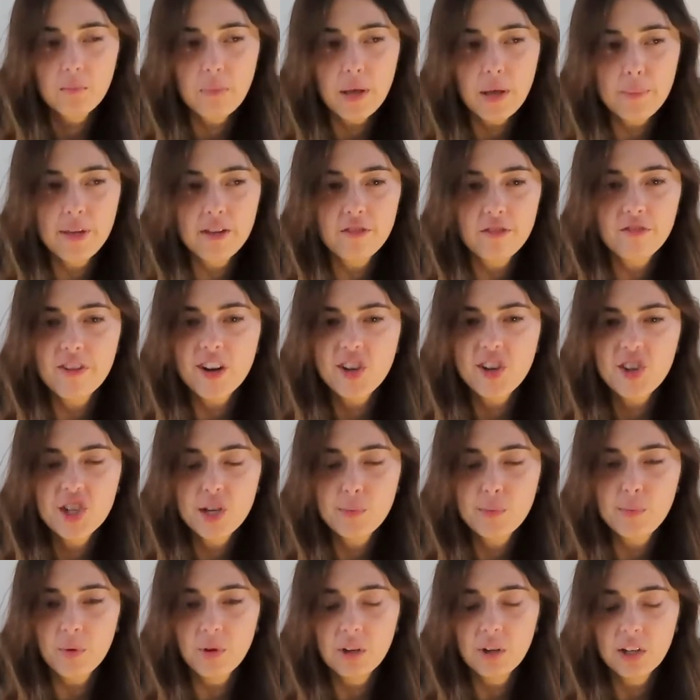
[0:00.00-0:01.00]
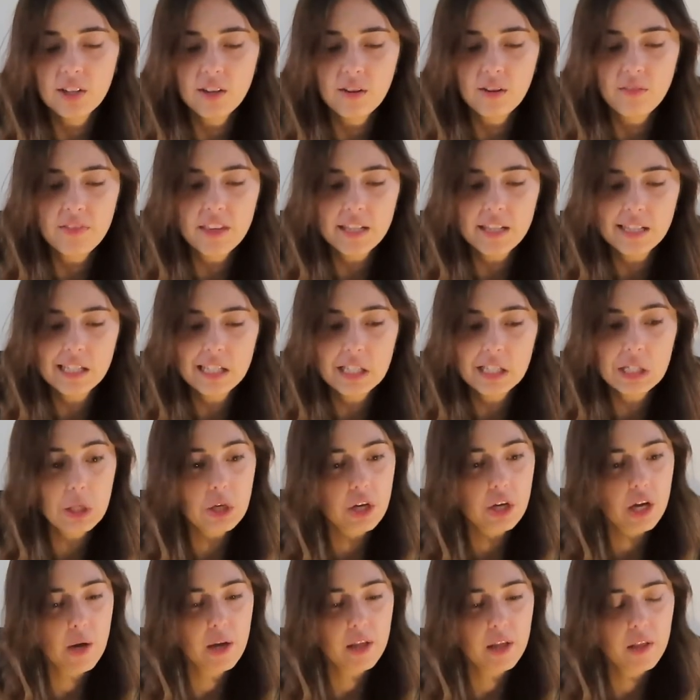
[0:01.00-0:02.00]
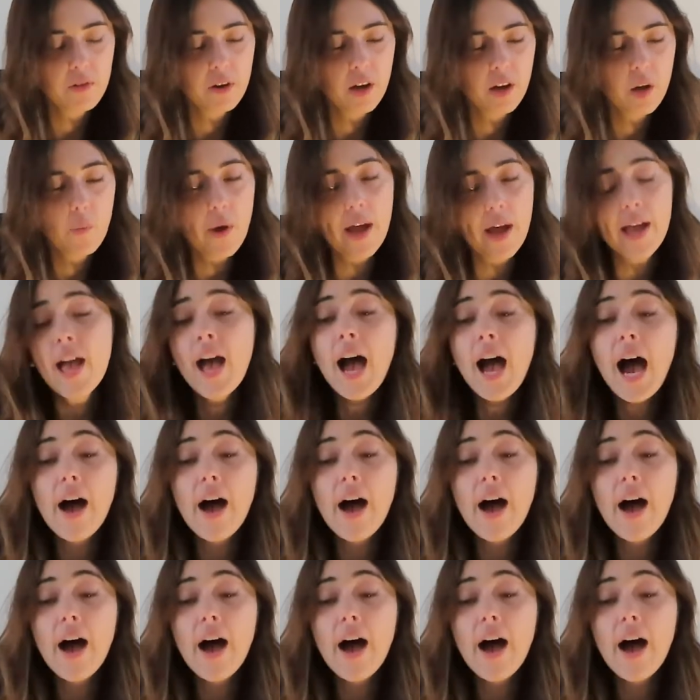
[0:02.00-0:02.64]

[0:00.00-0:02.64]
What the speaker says: Maybe a friendship or a love that's just not going the right way.